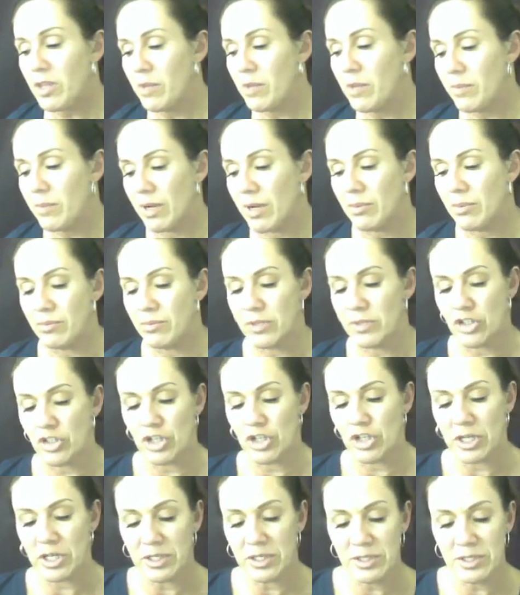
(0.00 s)
My
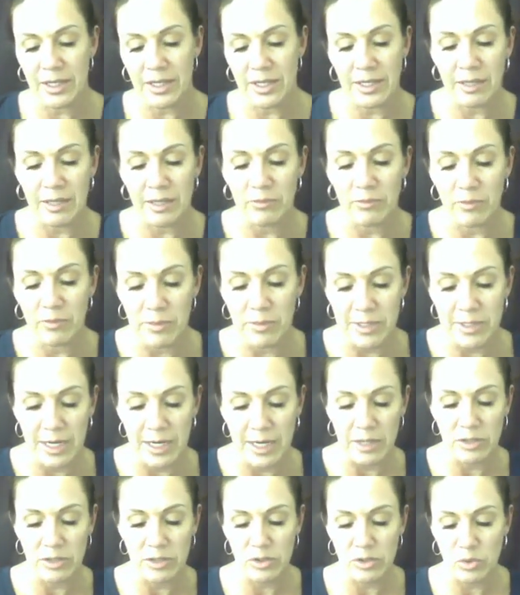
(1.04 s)
machines, I get them from the
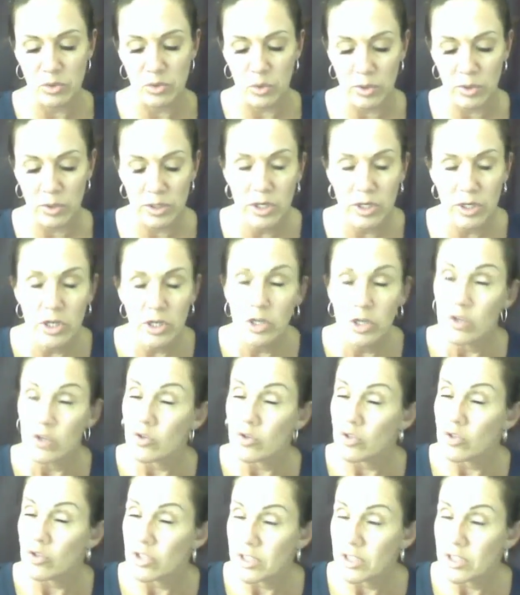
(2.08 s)
tanning store.
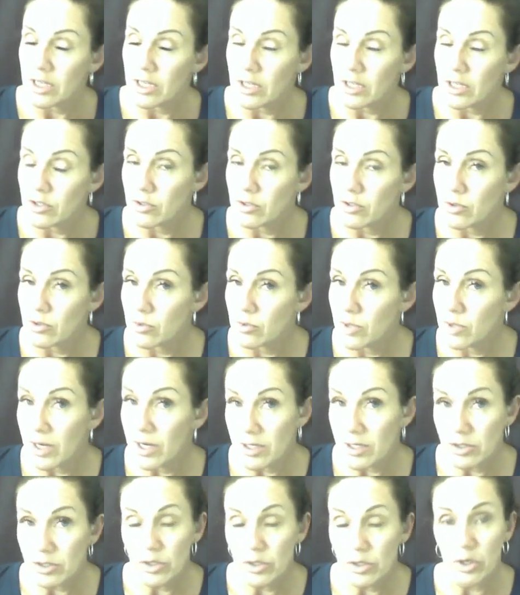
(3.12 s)
So just in case you
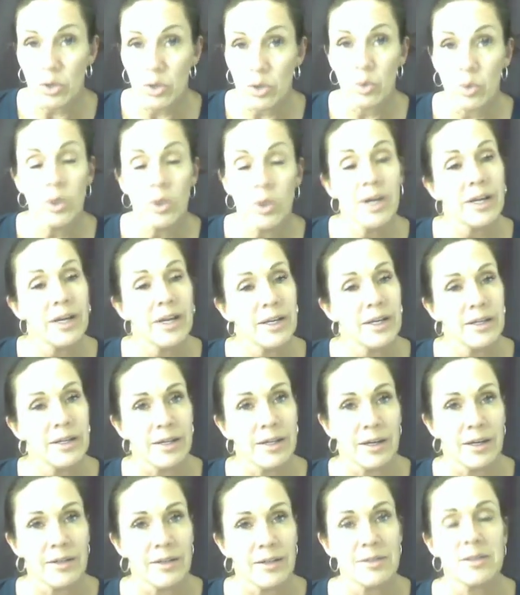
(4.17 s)
guys know,
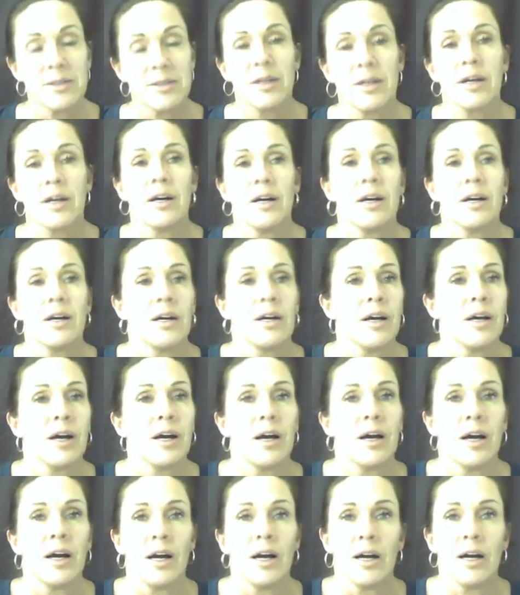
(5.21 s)
yes,
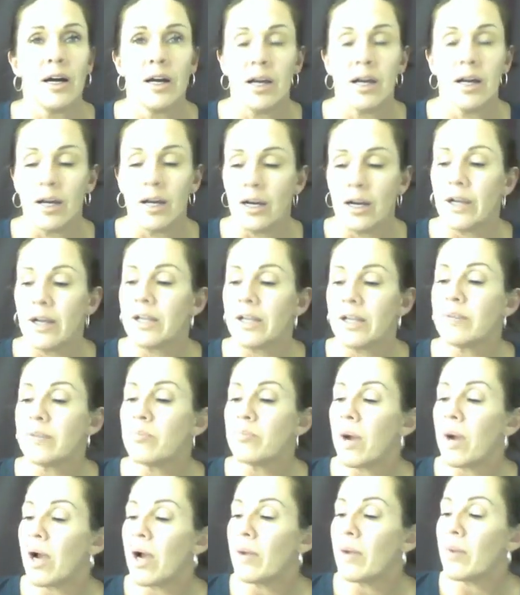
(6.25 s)
I
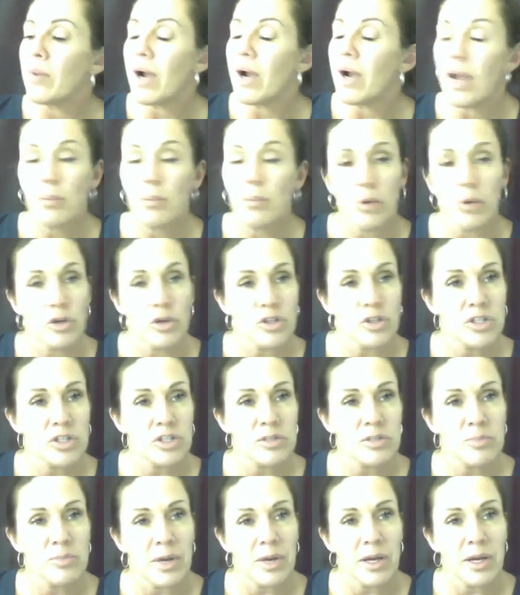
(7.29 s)

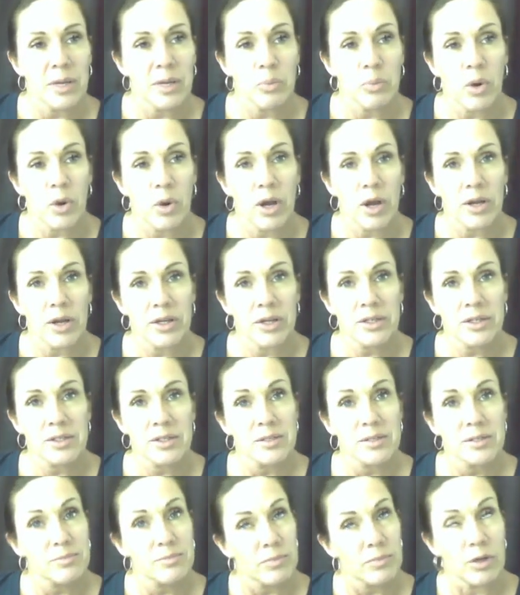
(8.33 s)
purchase my
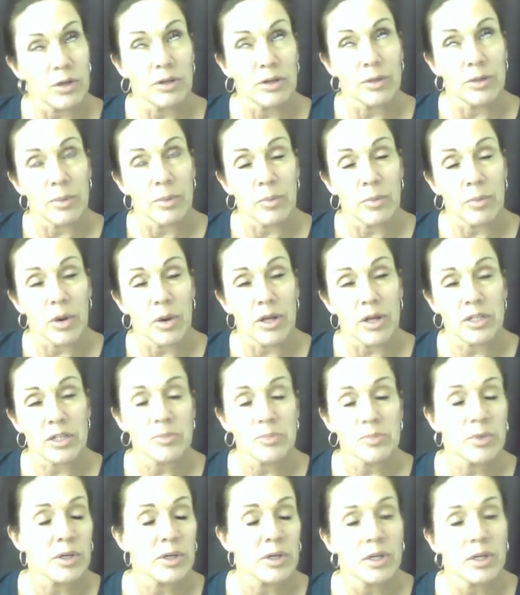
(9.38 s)
products, well, not my products,
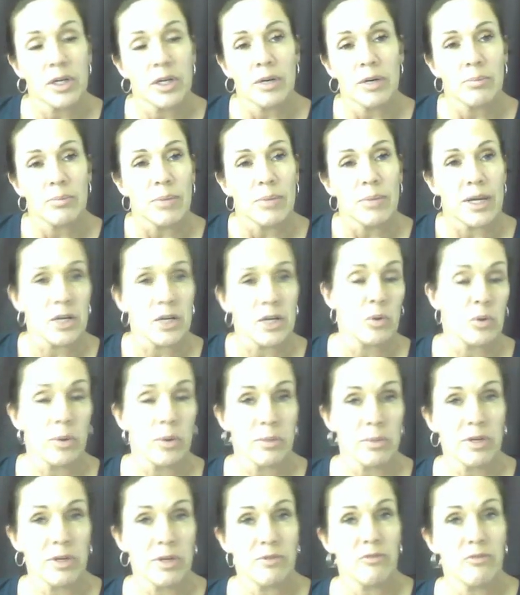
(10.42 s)
but my
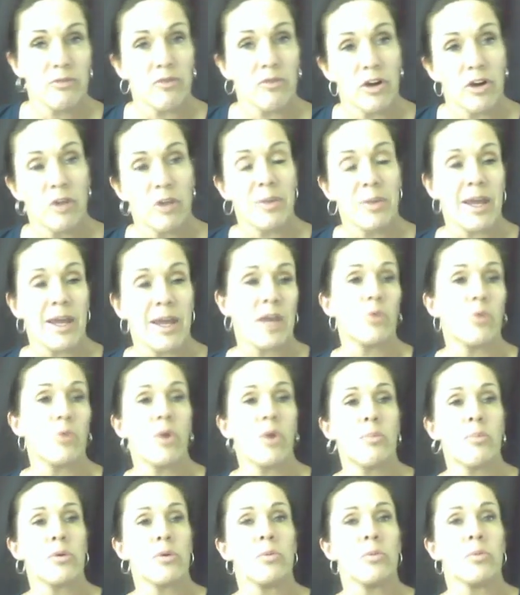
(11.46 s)
equipment from a
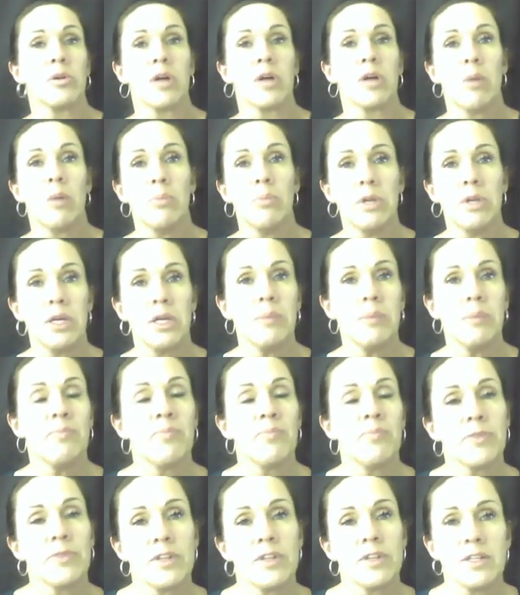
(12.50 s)
reputable company,
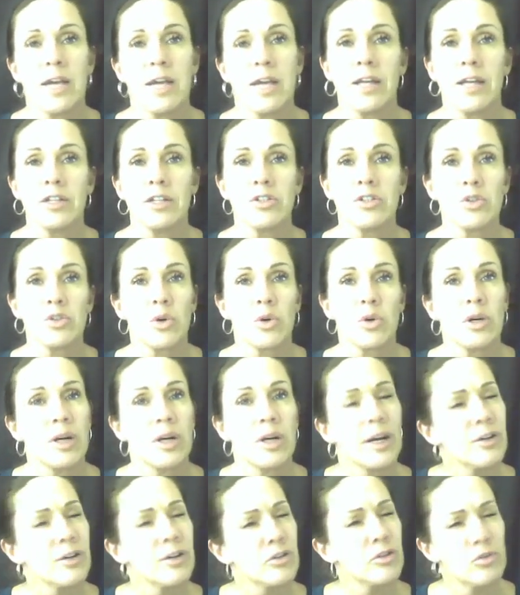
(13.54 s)
the tanning store.
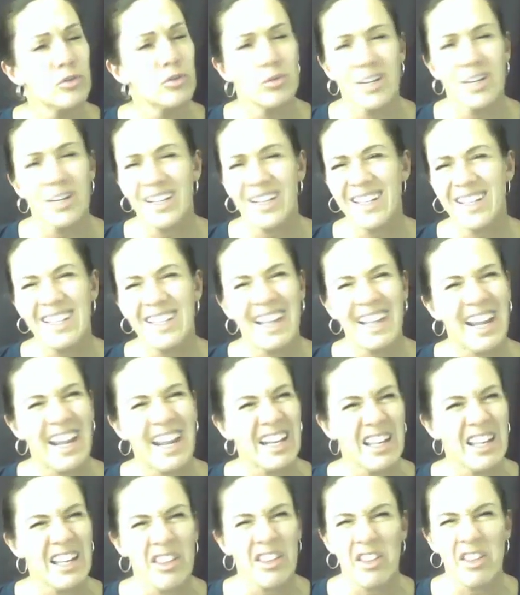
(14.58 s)
I do not get
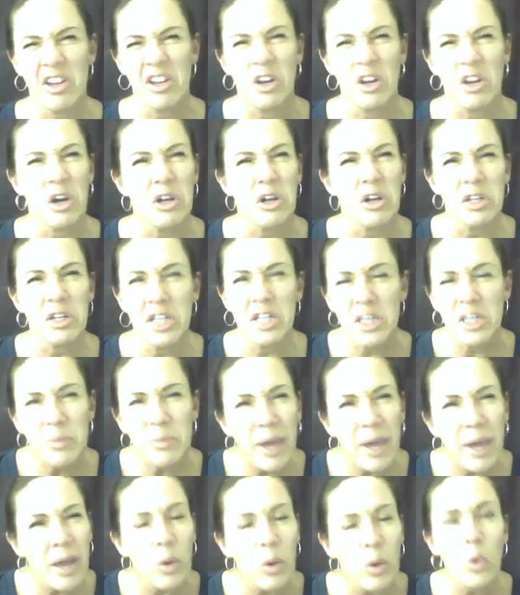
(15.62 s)
anything on
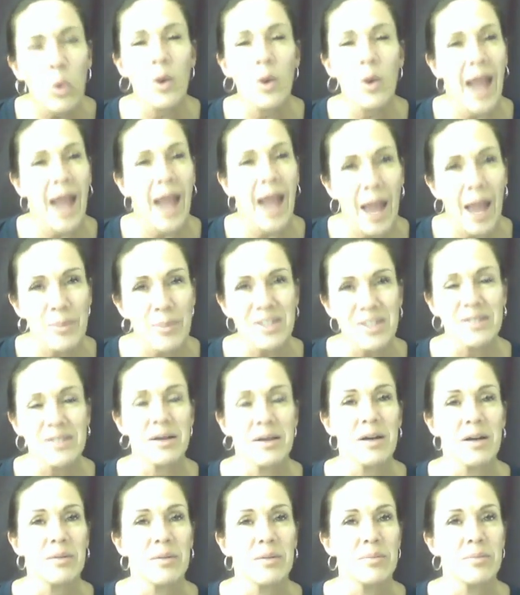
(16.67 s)
eBay or
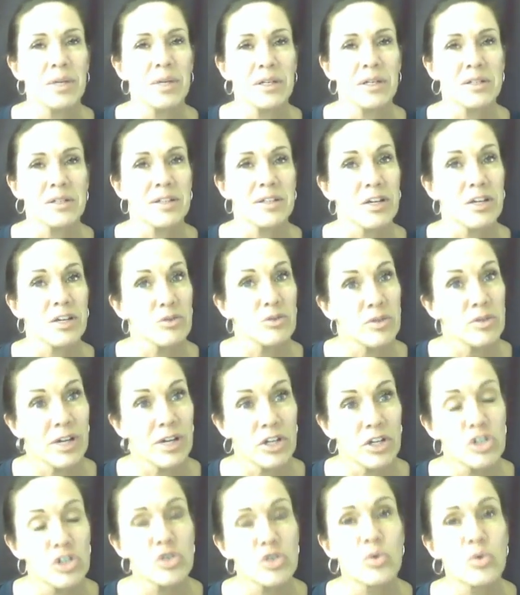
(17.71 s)
Amazon because I do
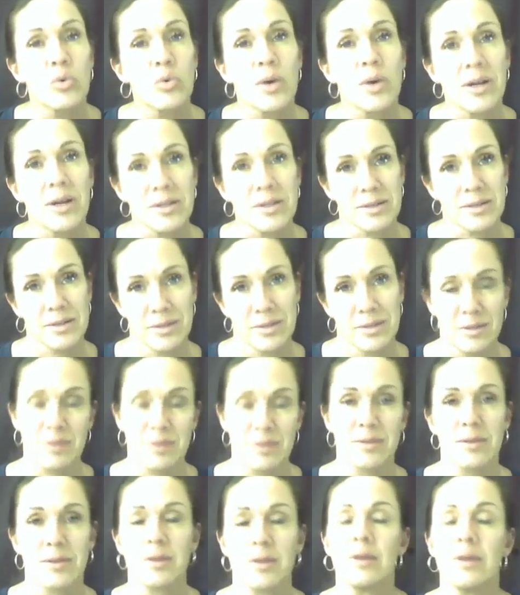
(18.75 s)
not
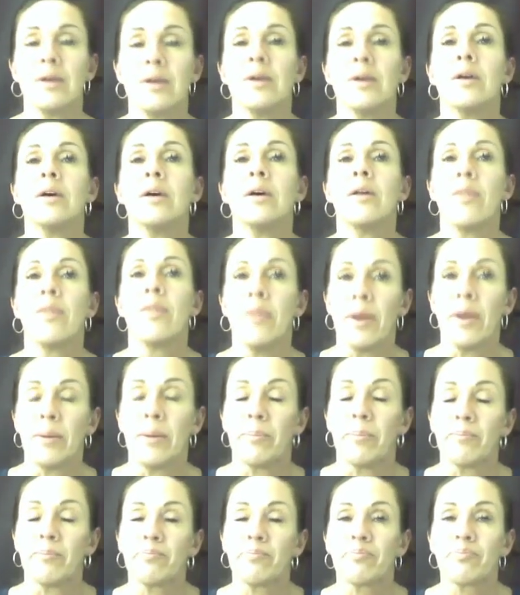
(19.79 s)
trust
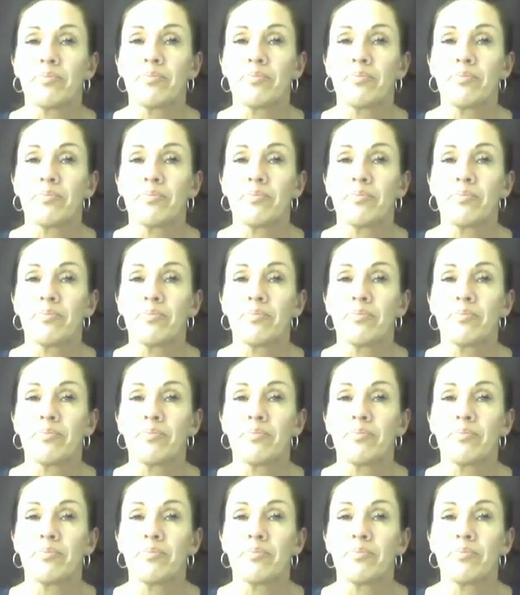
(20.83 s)
them.